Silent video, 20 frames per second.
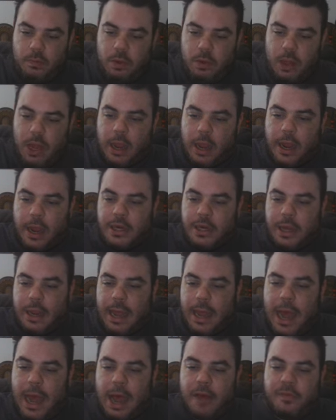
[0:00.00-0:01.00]
I
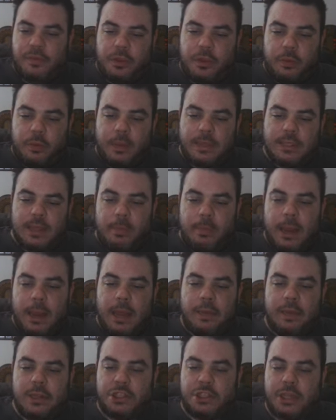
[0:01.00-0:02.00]
have to, the reason I
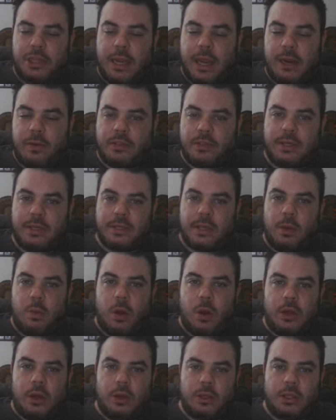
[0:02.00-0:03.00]
made this channel is because I
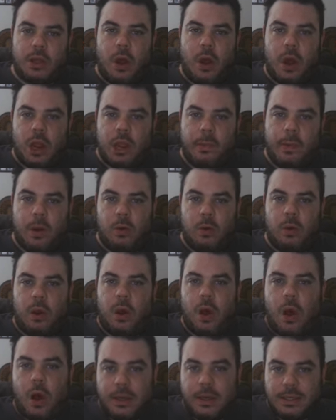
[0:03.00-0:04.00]
want to talk about
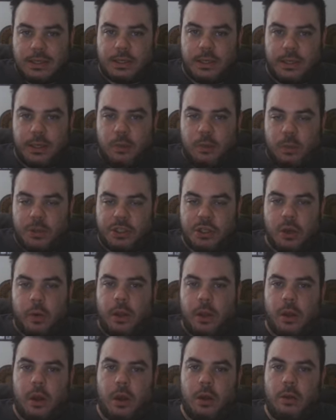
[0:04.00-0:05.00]
honestly what's
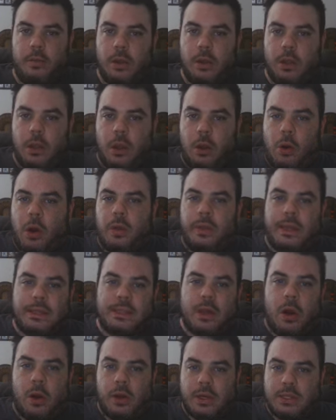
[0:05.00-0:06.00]
going on, or at
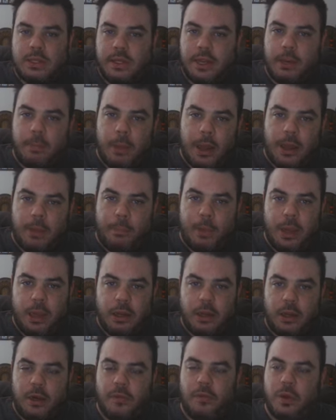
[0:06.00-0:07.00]
least honestly in my
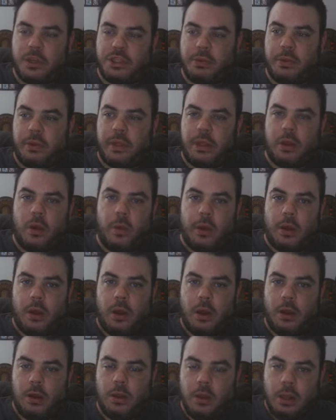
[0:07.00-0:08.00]
opinion of what's really going
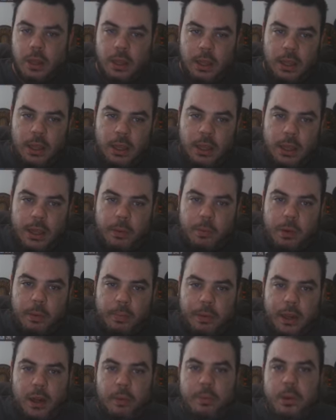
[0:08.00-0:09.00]
on. When
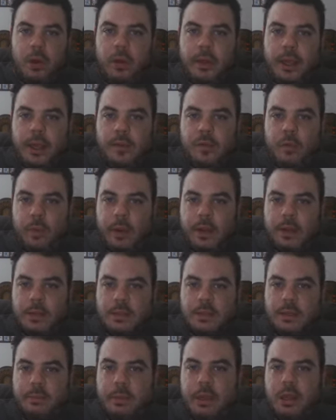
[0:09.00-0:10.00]
Pierre Poilievre
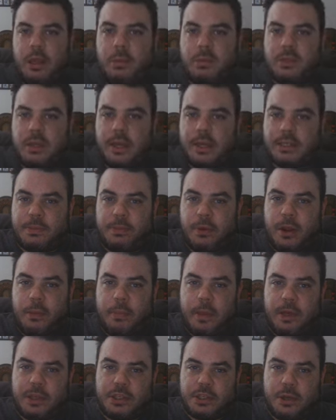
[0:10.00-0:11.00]
wins and becomes the next prime
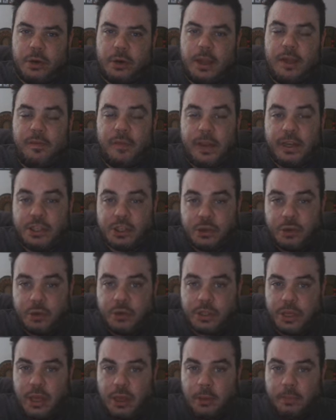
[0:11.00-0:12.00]
minister, if he
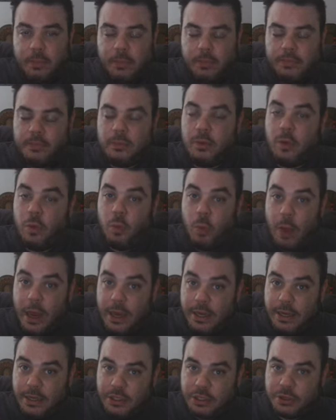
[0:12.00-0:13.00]
screws up,
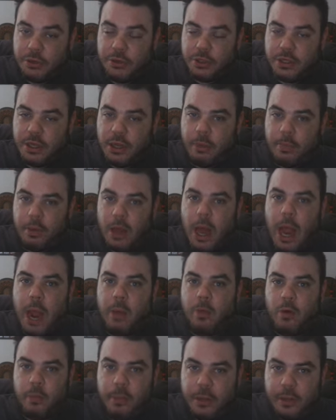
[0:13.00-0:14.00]
when he screws up, I
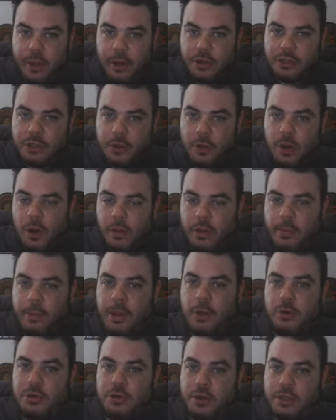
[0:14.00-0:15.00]
will be there to call him
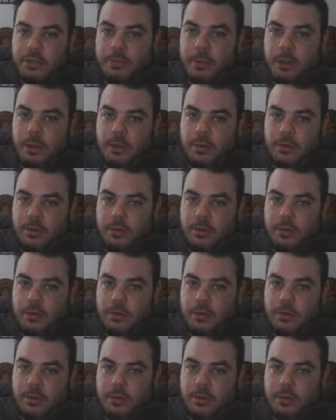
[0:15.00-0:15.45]
out, trust me.